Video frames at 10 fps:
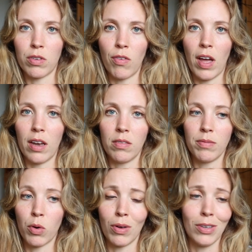ever read,
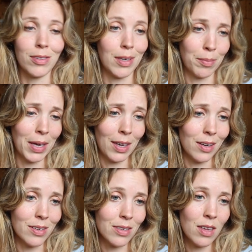or at least not in my
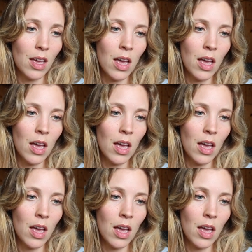case.